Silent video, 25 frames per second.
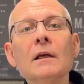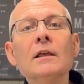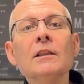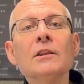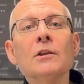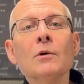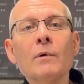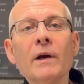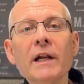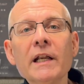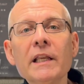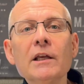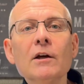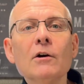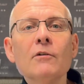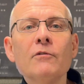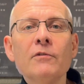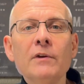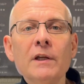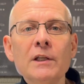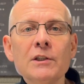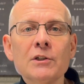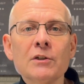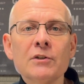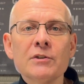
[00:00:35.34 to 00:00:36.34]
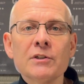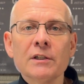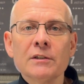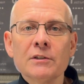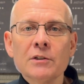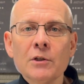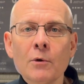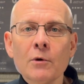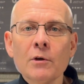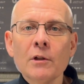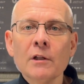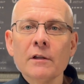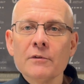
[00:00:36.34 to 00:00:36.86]
The radio features a
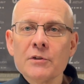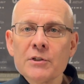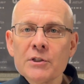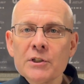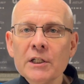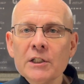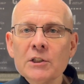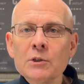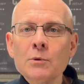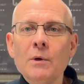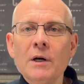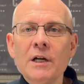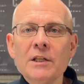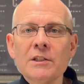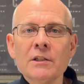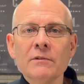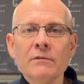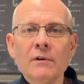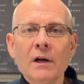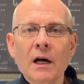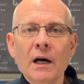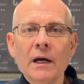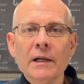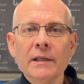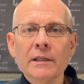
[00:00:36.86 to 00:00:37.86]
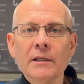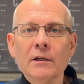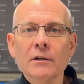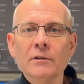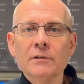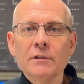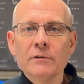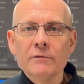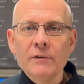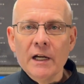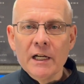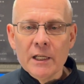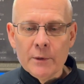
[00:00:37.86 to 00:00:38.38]
total of 6 watts of audio
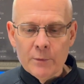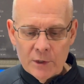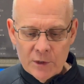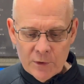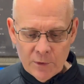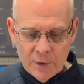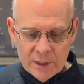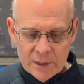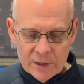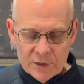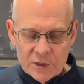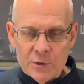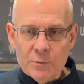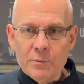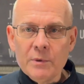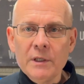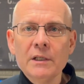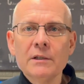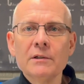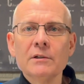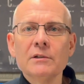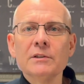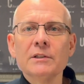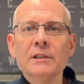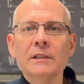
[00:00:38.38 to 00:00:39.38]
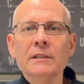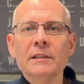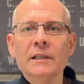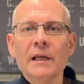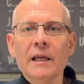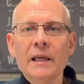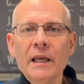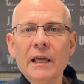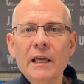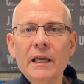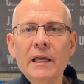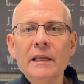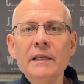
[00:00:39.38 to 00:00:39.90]
divided between the speakers in the
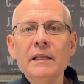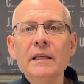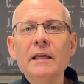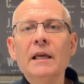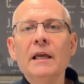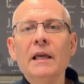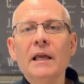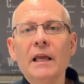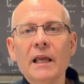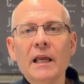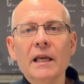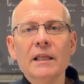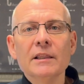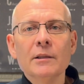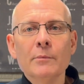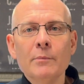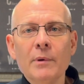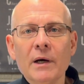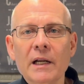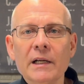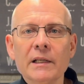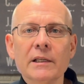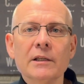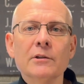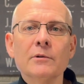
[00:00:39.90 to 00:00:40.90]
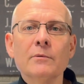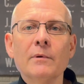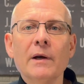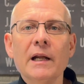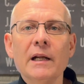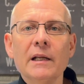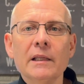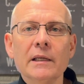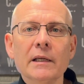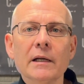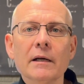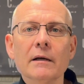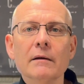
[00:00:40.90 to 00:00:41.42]
head and the body of the
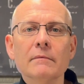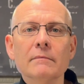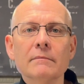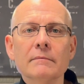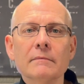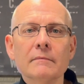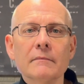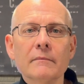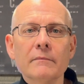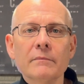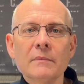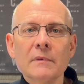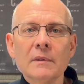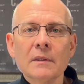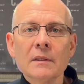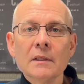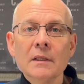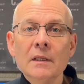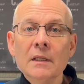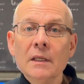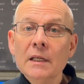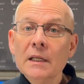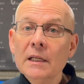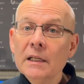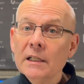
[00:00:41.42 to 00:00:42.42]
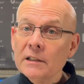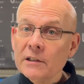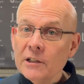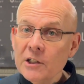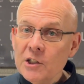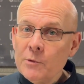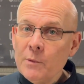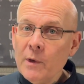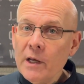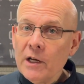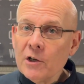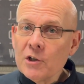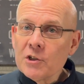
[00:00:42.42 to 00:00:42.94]
radio. These
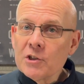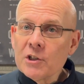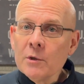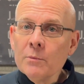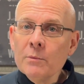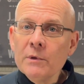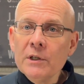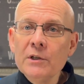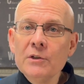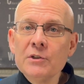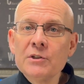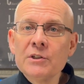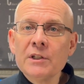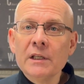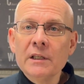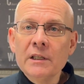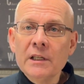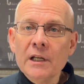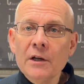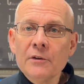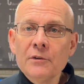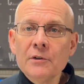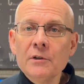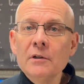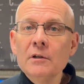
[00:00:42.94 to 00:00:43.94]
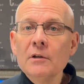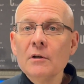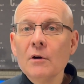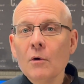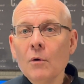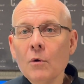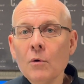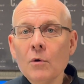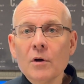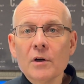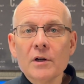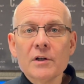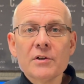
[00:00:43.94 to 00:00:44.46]
speakers can be used together
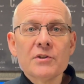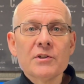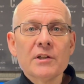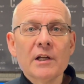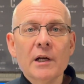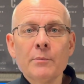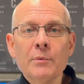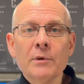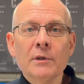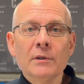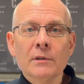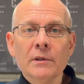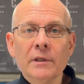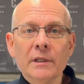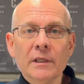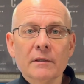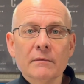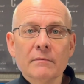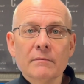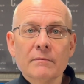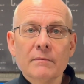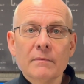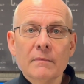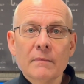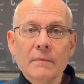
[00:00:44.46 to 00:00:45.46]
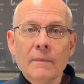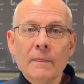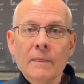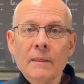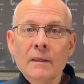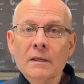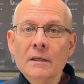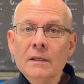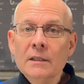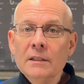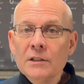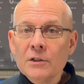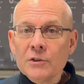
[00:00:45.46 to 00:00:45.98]
or separately.
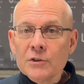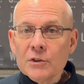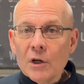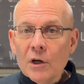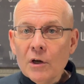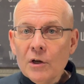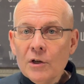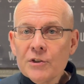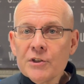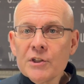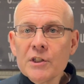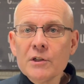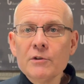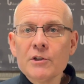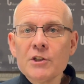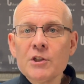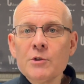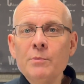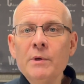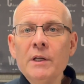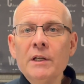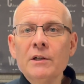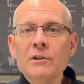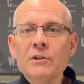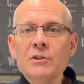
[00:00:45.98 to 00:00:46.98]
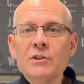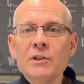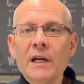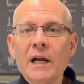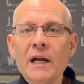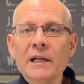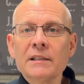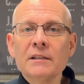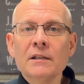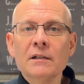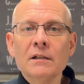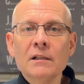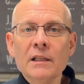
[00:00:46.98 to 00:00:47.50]
There's also a speaker
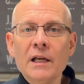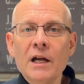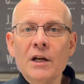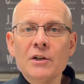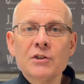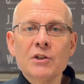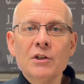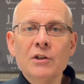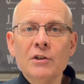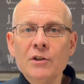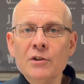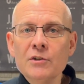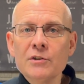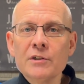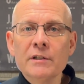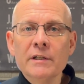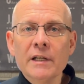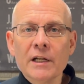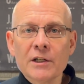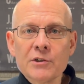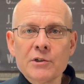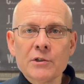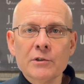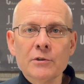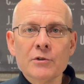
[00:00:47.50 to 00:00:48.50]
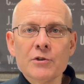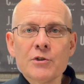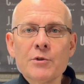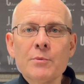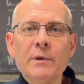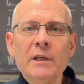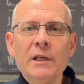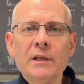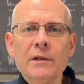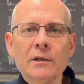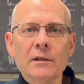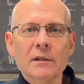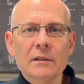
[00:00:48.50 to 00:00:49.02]
jack that allows you to use an external
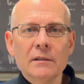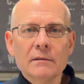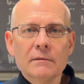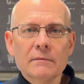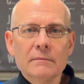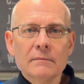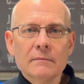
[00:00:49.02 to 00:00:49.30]
speaker.